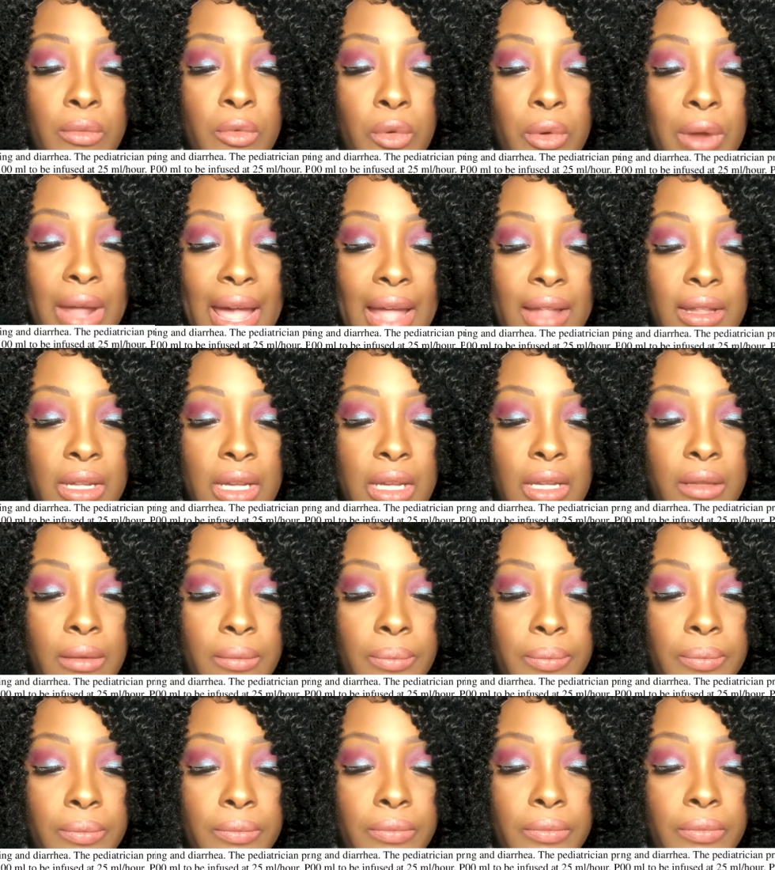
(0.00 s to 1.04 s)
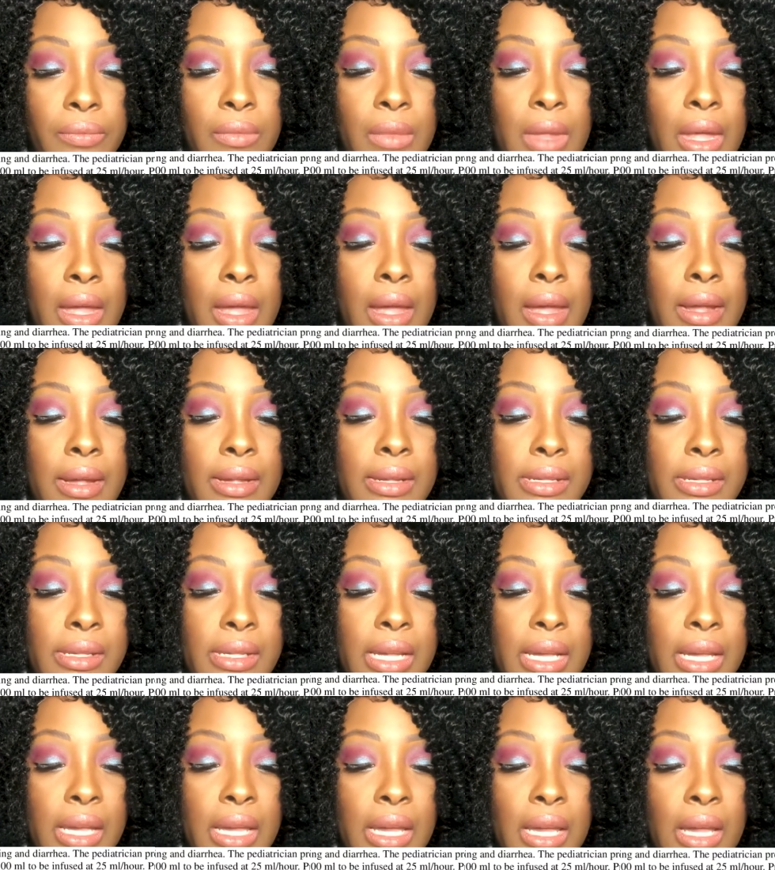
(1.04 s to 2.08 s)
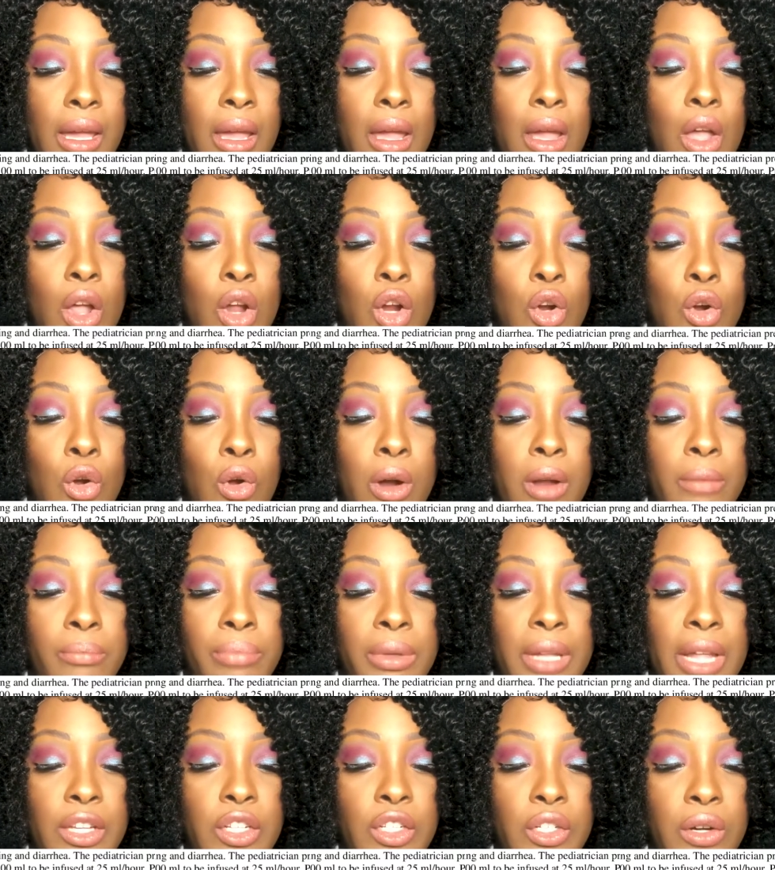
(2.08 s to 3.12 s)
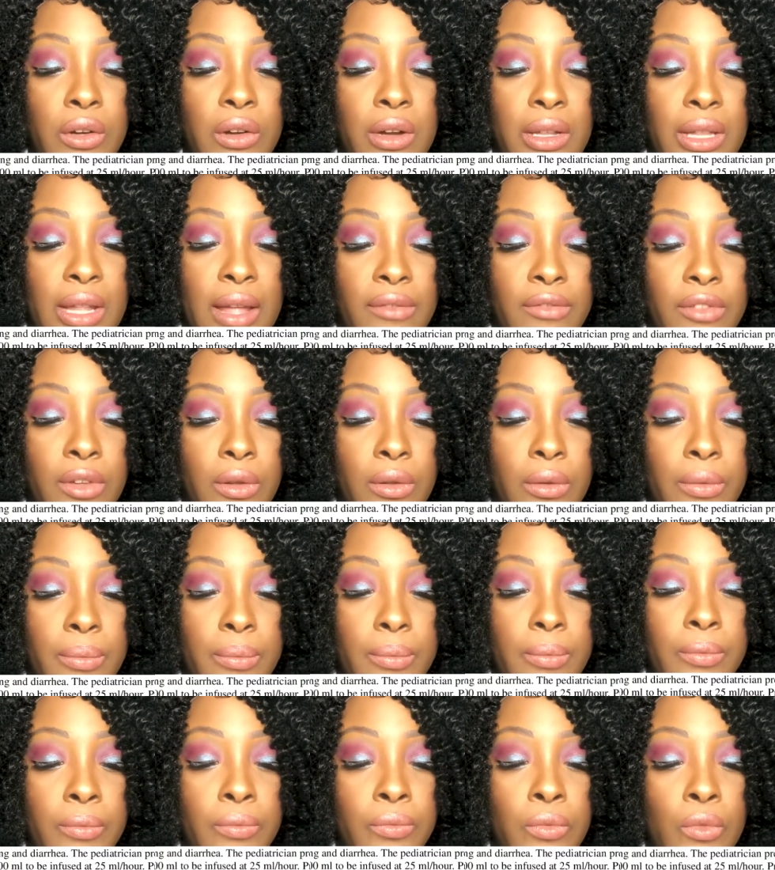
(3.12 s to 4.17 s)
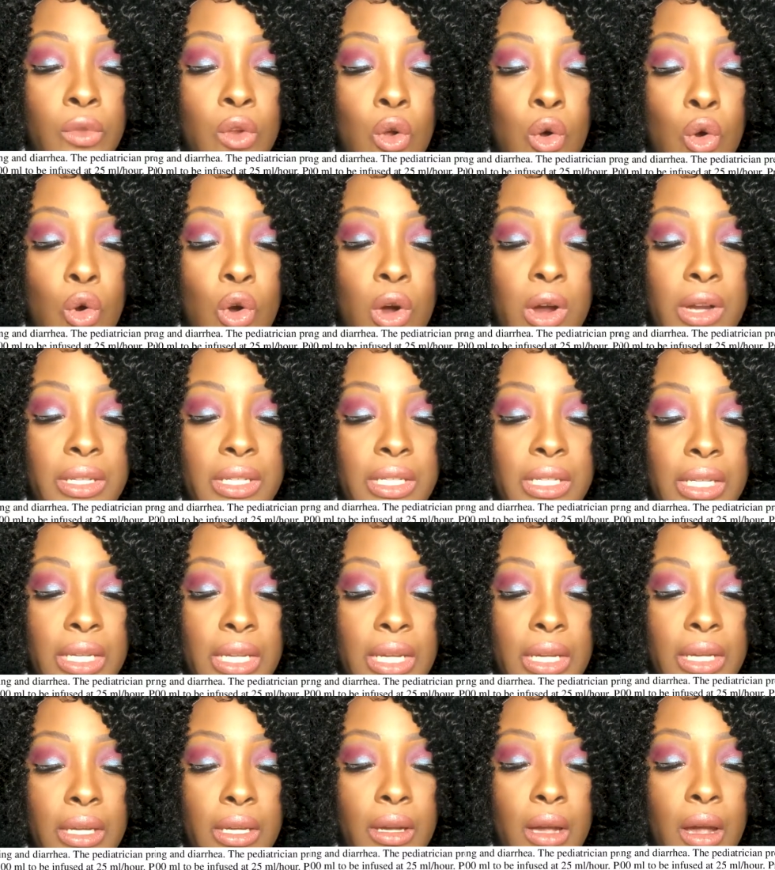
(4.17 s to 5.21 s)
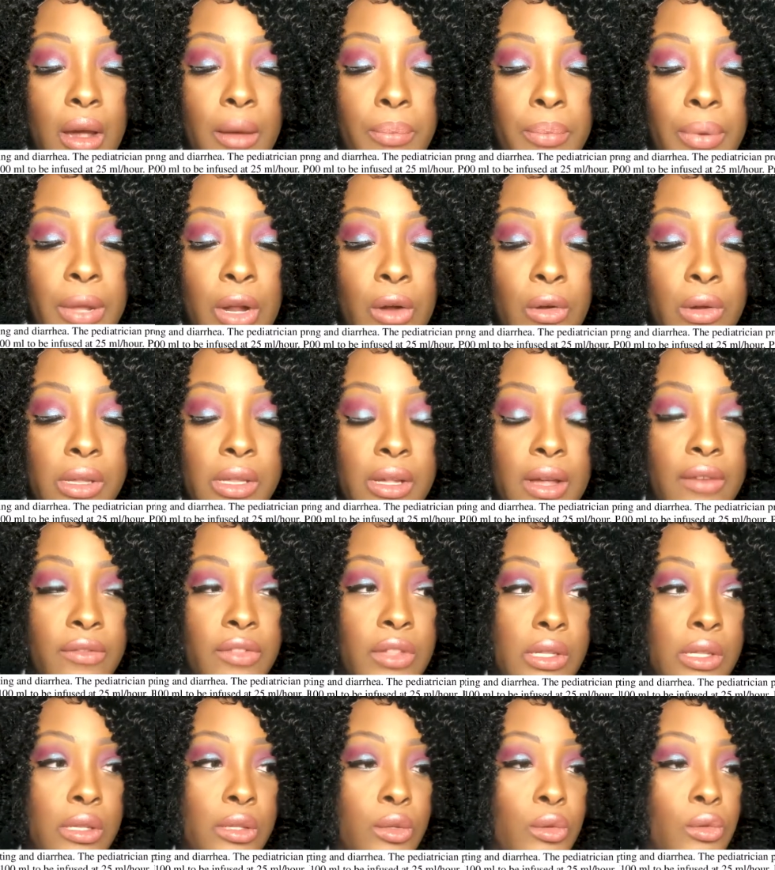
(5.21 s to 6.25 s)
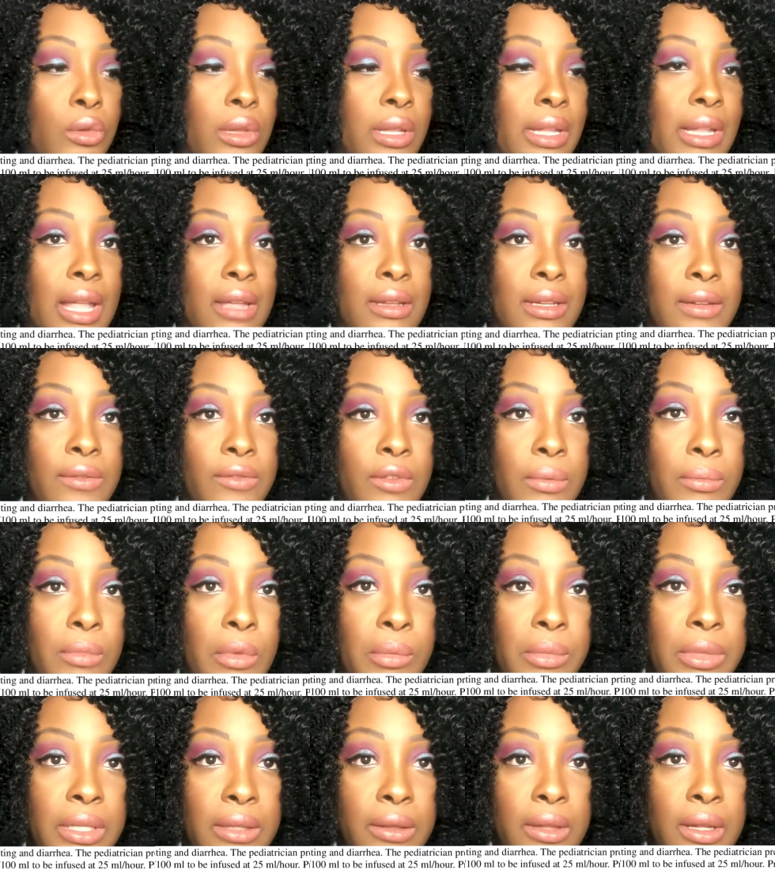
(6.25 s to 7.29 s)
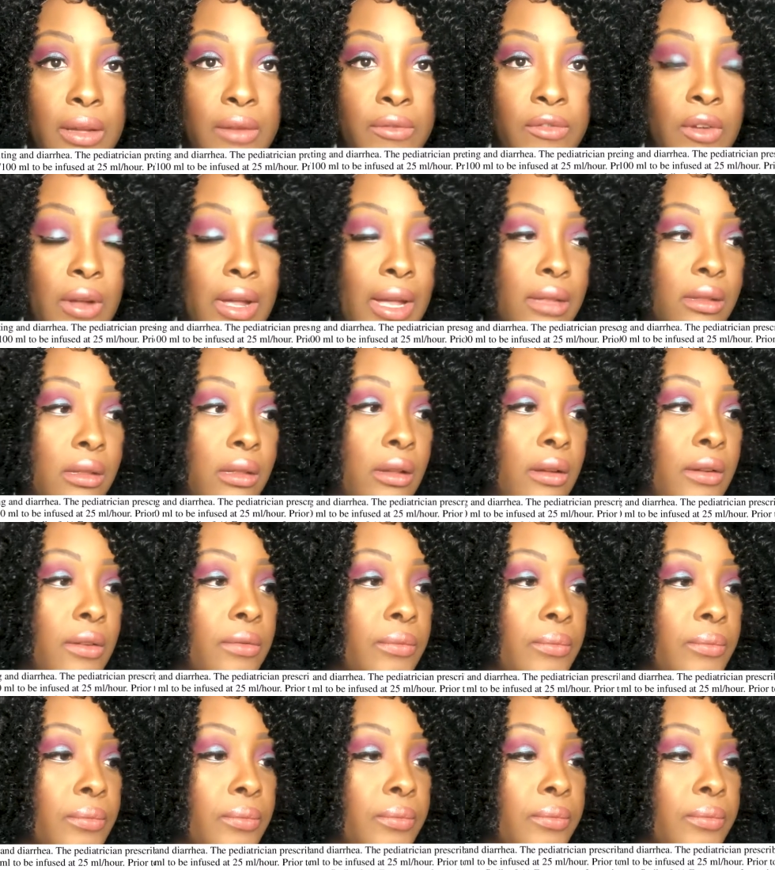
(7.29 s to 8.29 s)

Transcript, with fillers: creatinine. C, current blood sugar level. Or D, appearance of the stool. And I'll give you a moment to think of your answer.